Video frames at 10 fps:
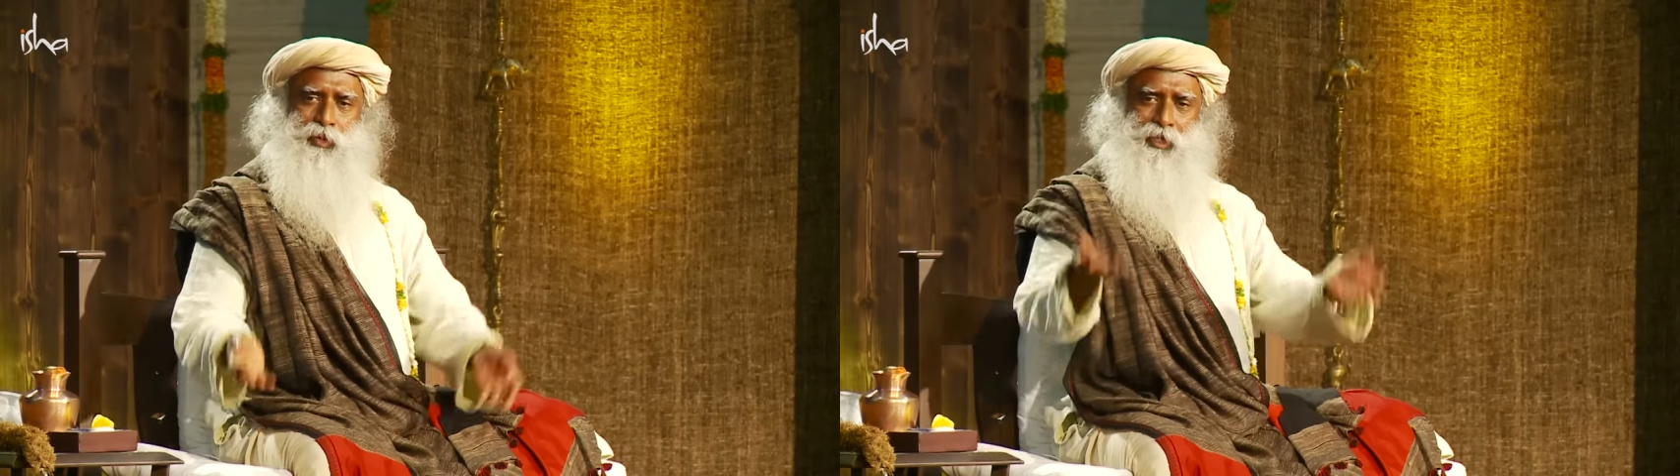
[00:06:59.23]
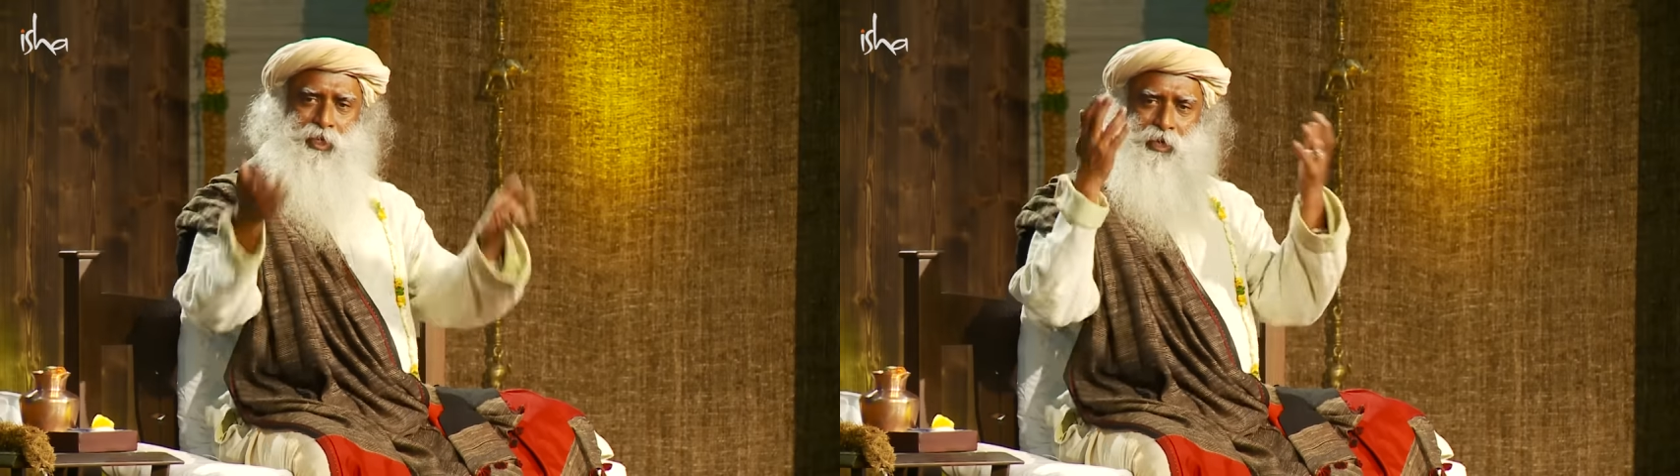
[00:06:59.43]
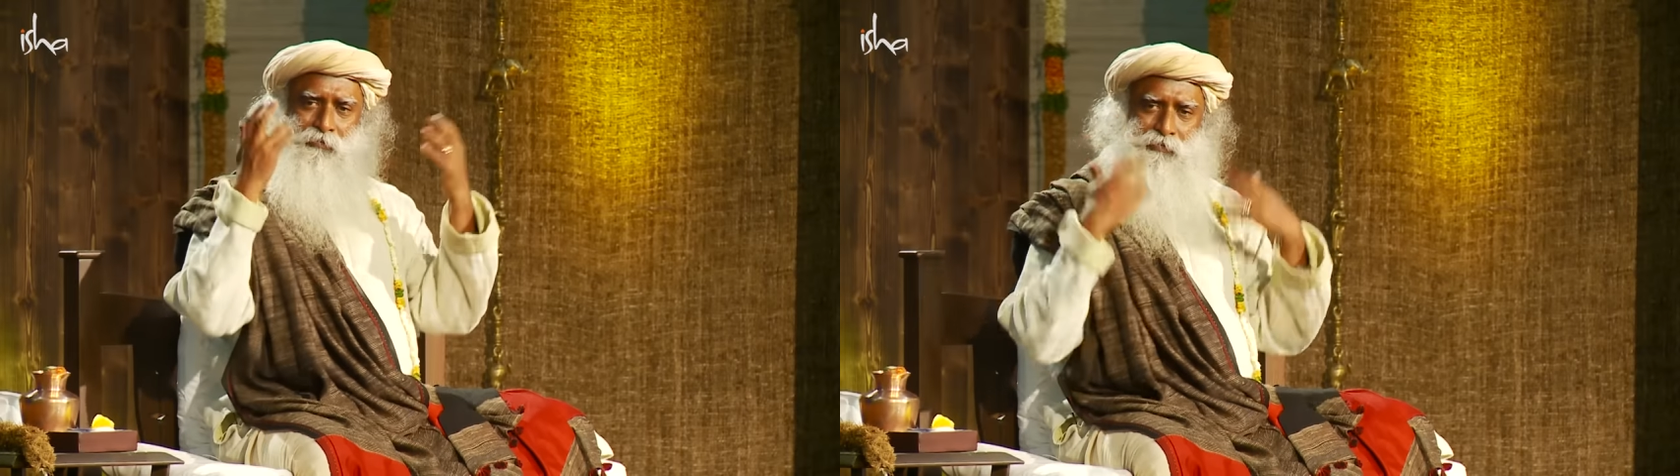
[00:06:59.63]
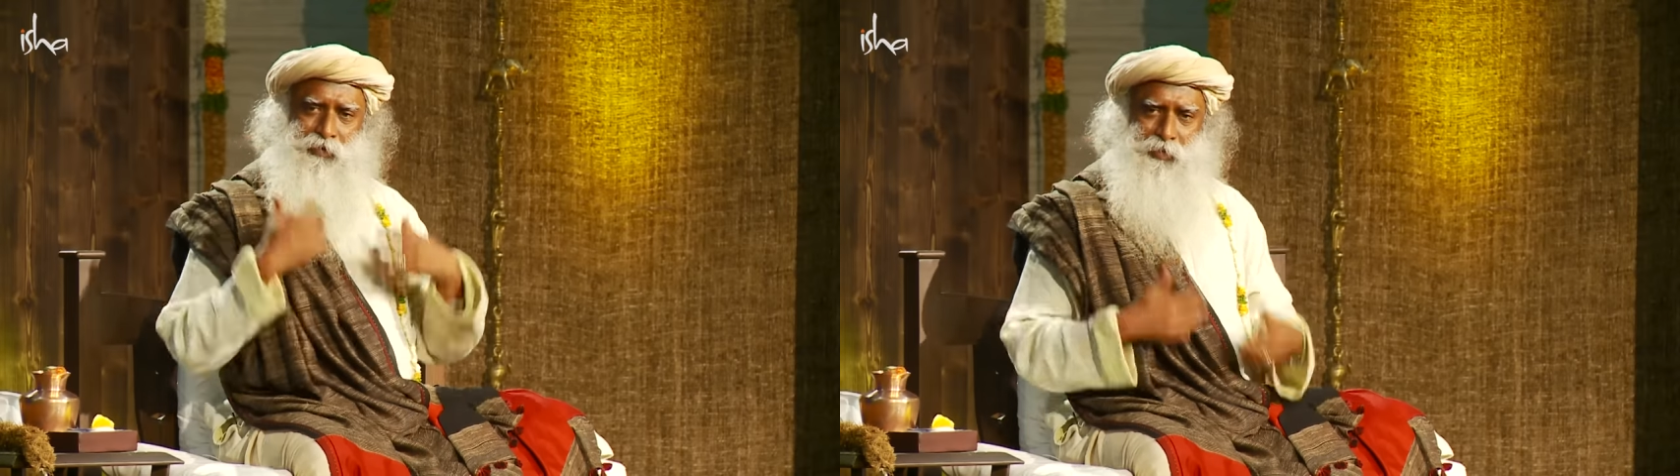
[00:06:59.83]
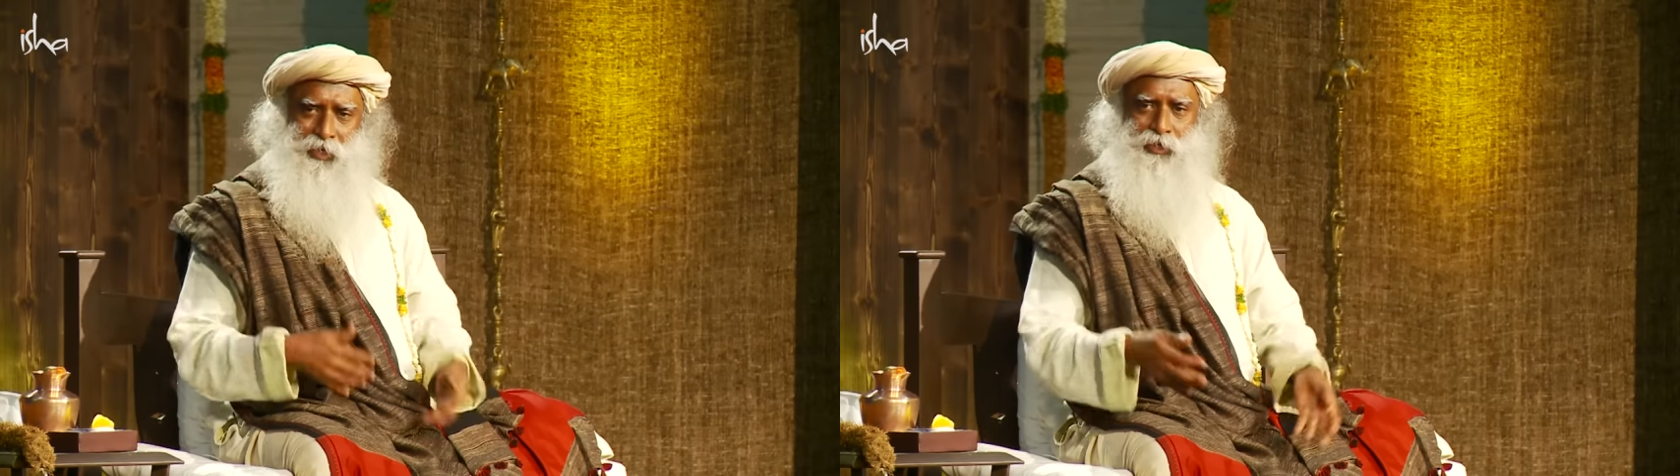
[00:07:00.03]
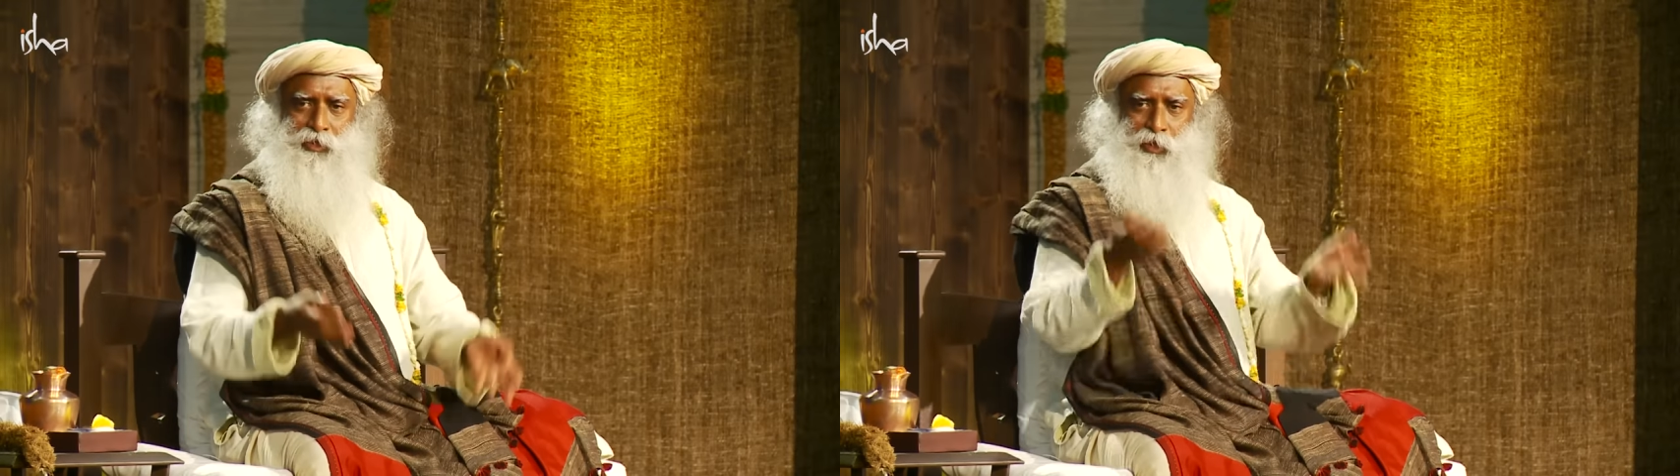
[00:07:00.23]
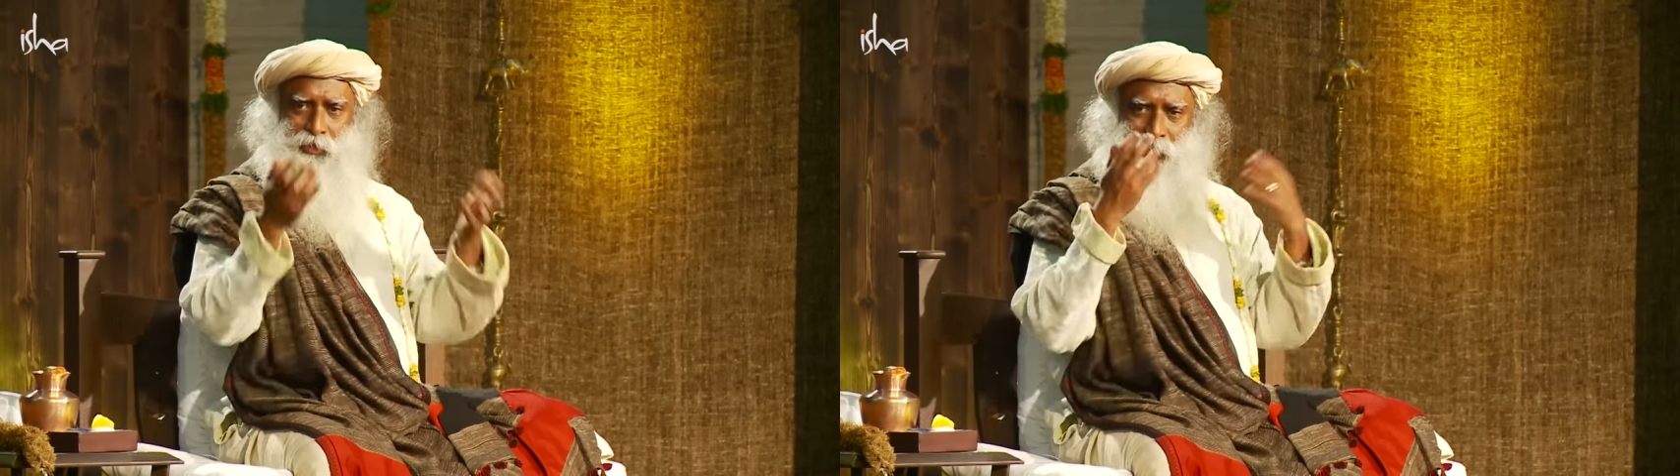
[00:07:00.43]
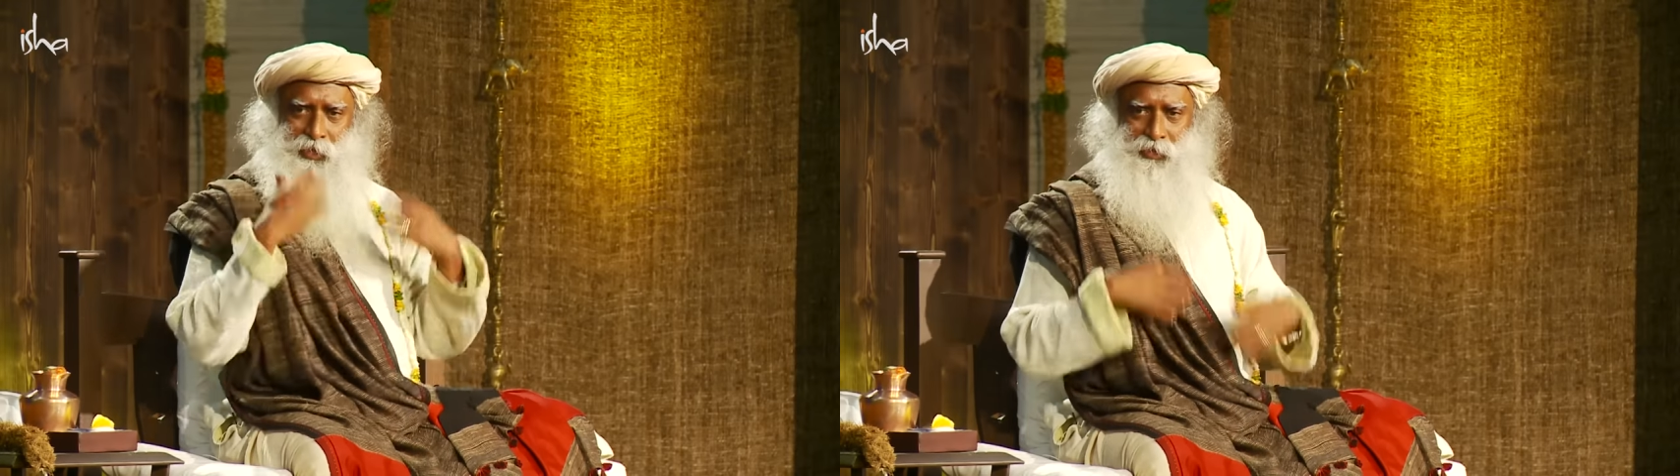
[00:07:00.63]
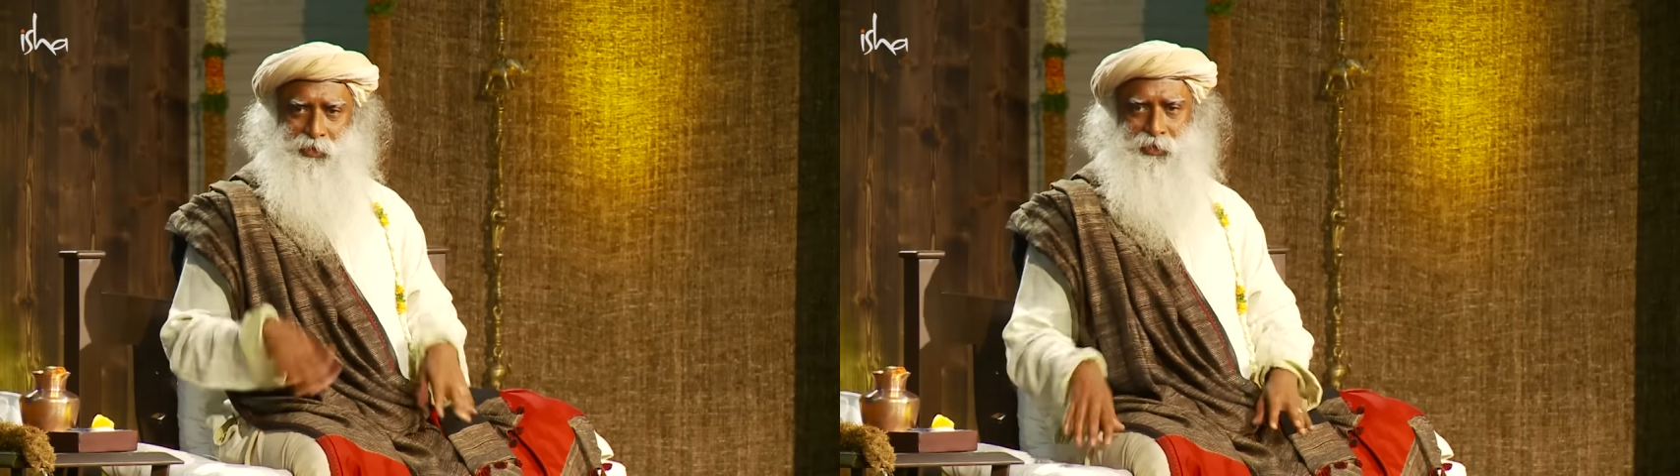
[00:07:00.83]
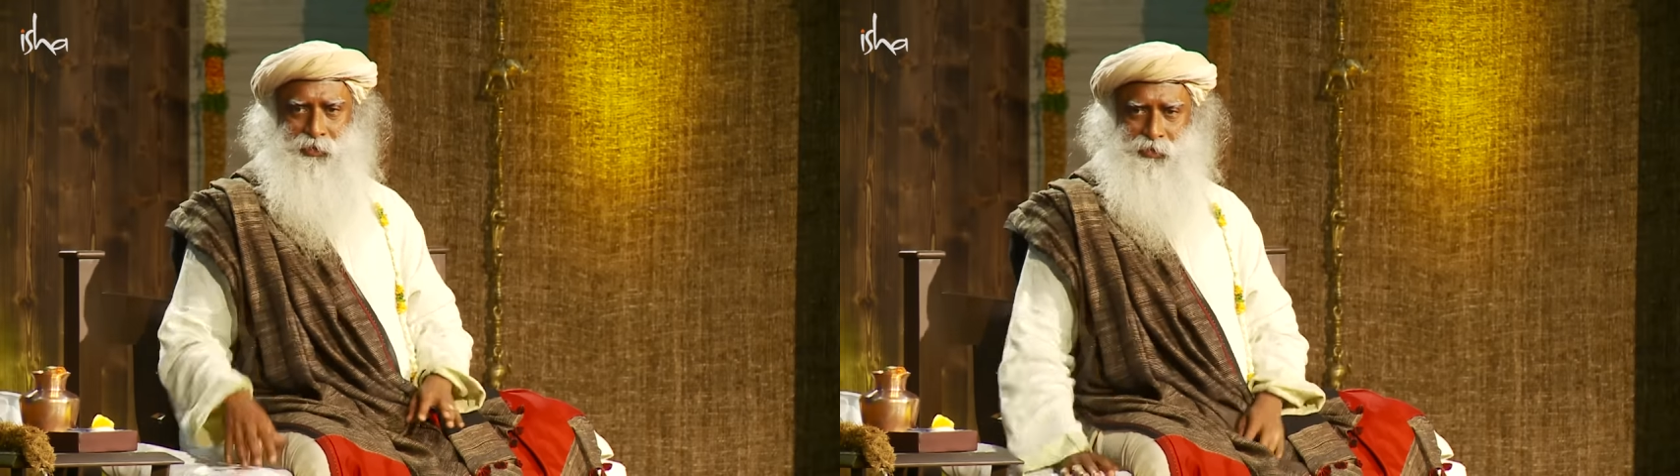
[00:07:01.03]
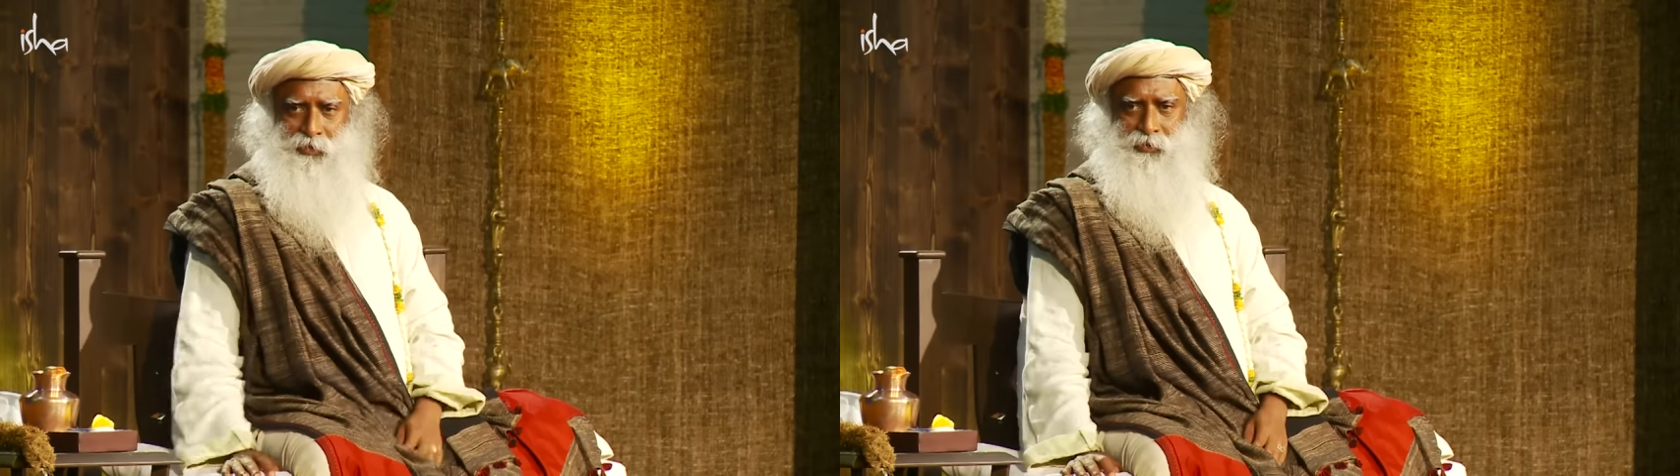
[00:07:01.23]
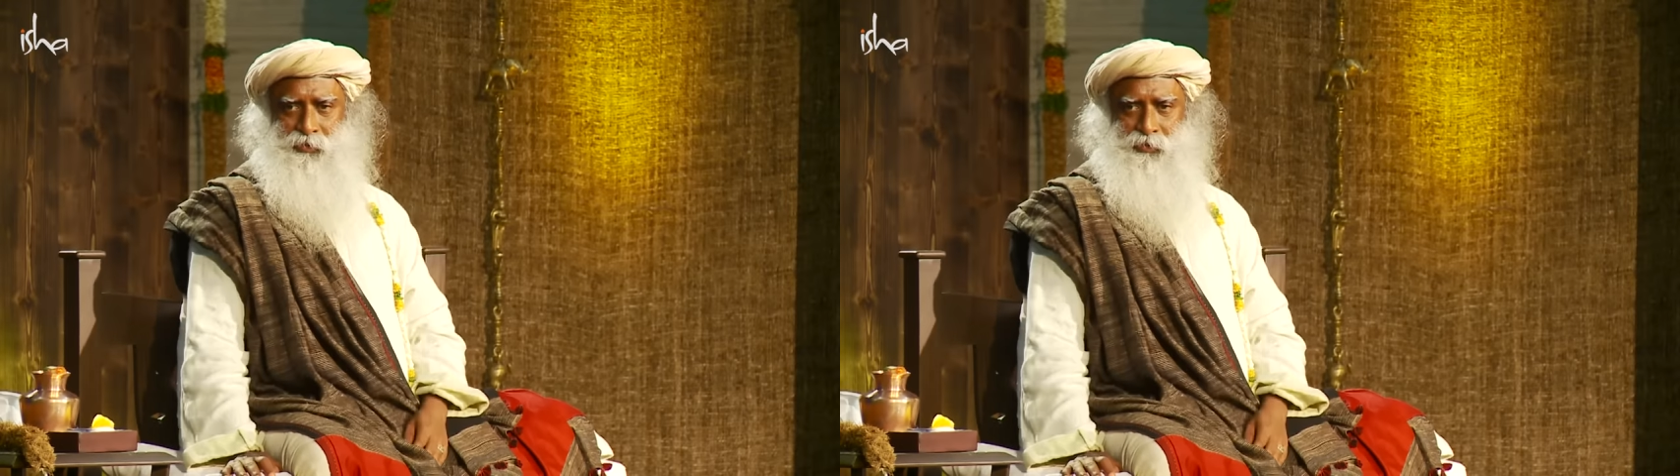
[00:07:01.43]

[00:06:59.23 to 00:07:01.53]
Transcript: breathing everybody's nonsense.